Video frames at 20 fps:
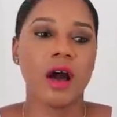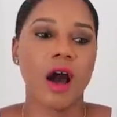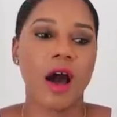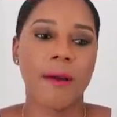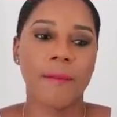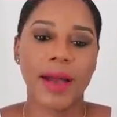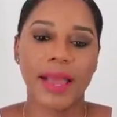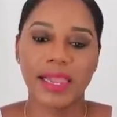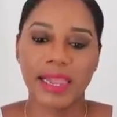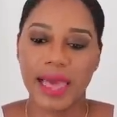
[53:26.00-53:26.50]

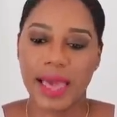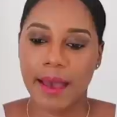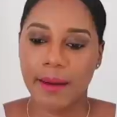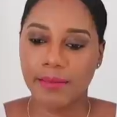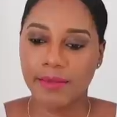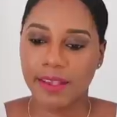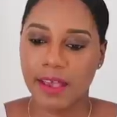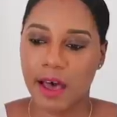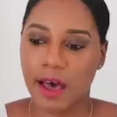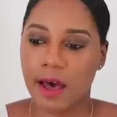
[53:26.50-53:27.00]
on my
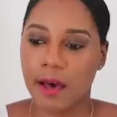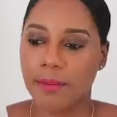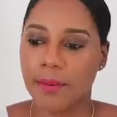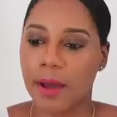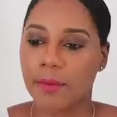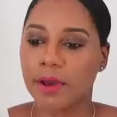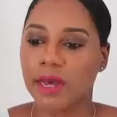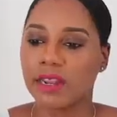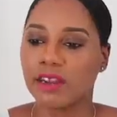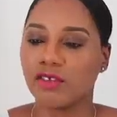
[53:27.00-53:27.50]
laptop.
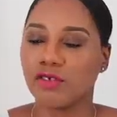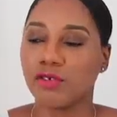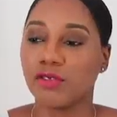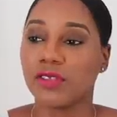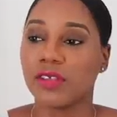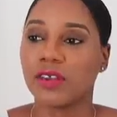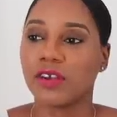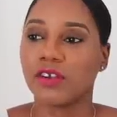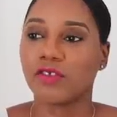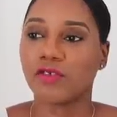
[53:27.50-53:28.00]
I'm gonna do
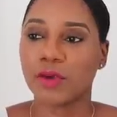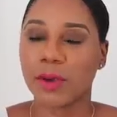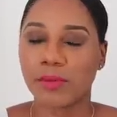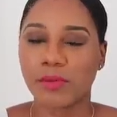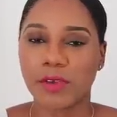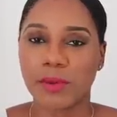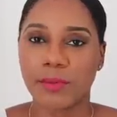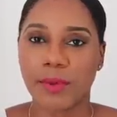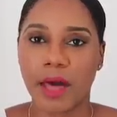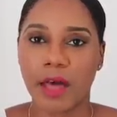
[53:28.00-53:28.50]
the
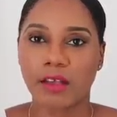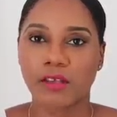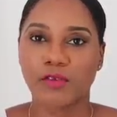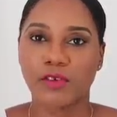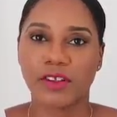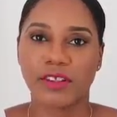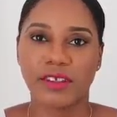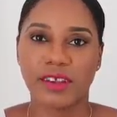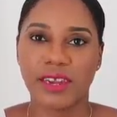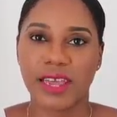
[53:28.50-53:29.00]
description box
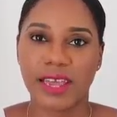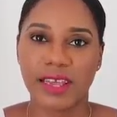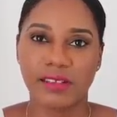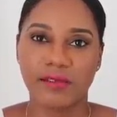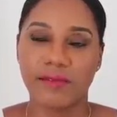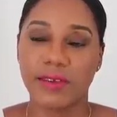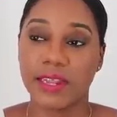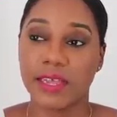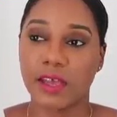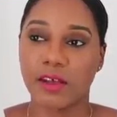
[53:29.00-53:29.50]
for today's
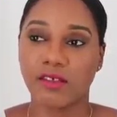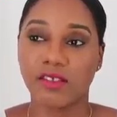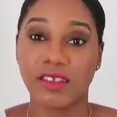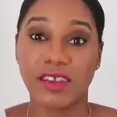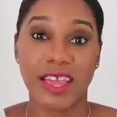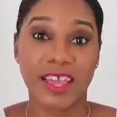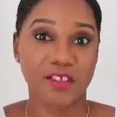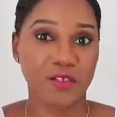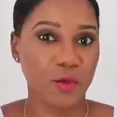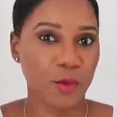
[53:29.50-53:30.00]
video.
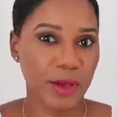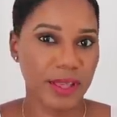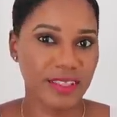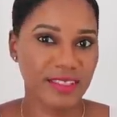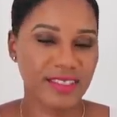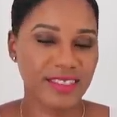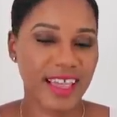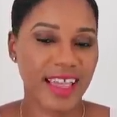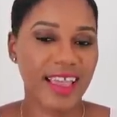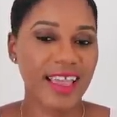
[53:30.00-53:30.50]
Today is
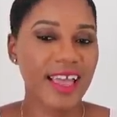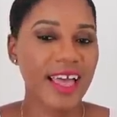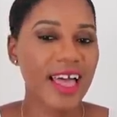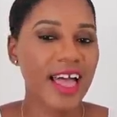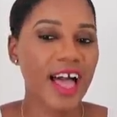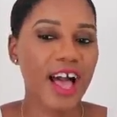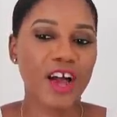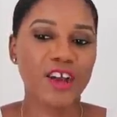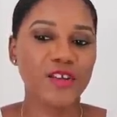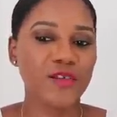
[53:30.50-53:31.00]
Wednesday.
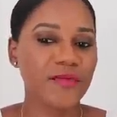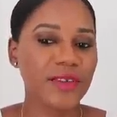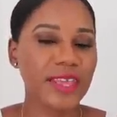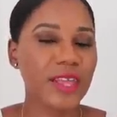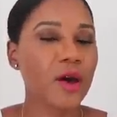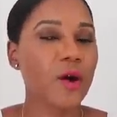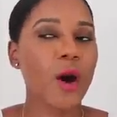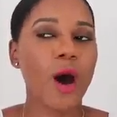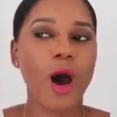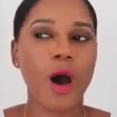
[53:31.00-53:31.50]
A new
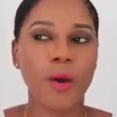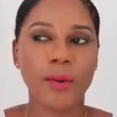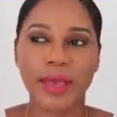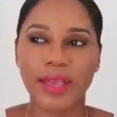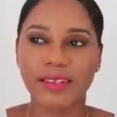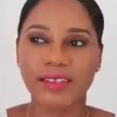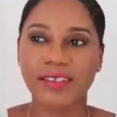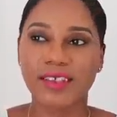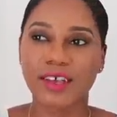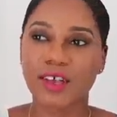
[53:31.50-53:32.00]
video
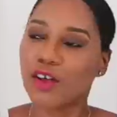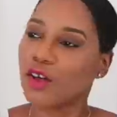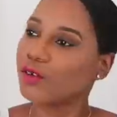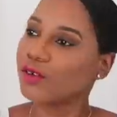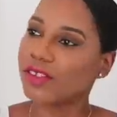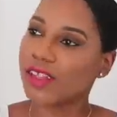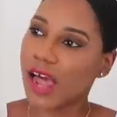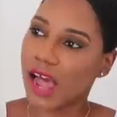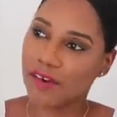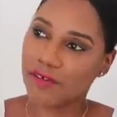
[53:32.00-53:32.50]
always
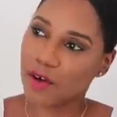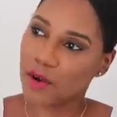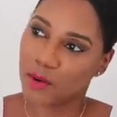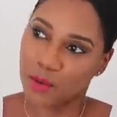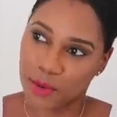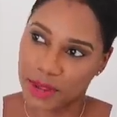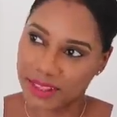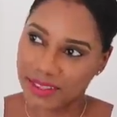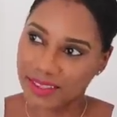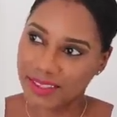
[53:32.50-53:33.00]
goes live
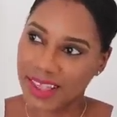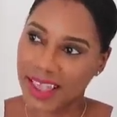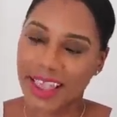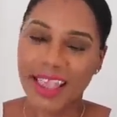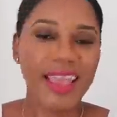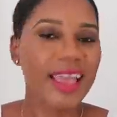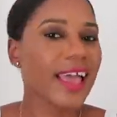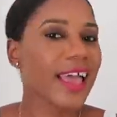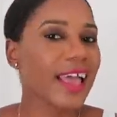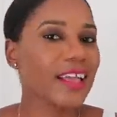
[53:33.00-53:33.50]
on
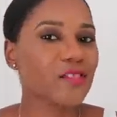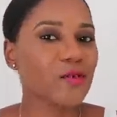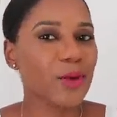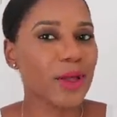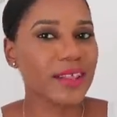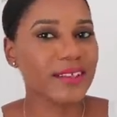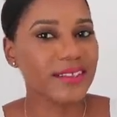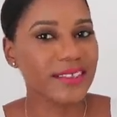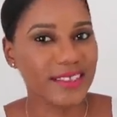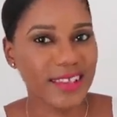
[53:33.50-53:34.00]
Wednesday as
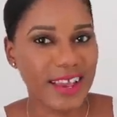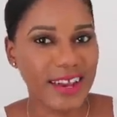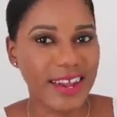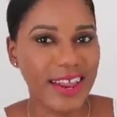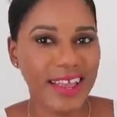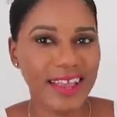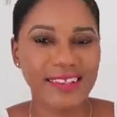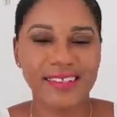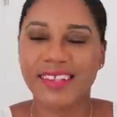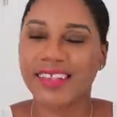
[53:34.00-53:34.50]
well as
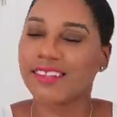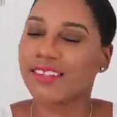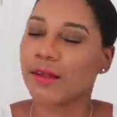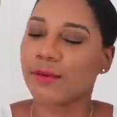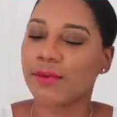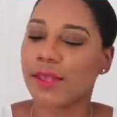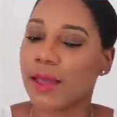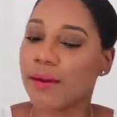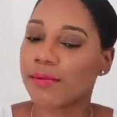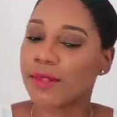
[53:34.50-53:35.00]
Sundays and
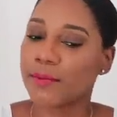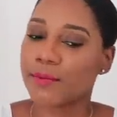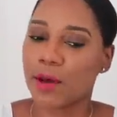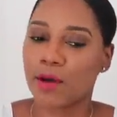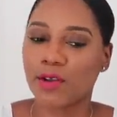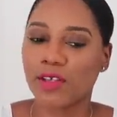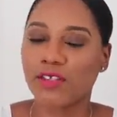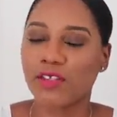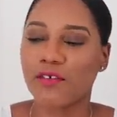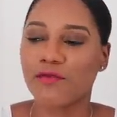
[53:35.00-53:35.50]
sometimes a
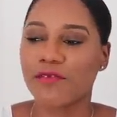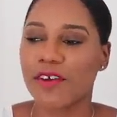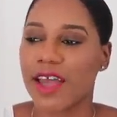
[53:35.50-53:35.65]
bonus on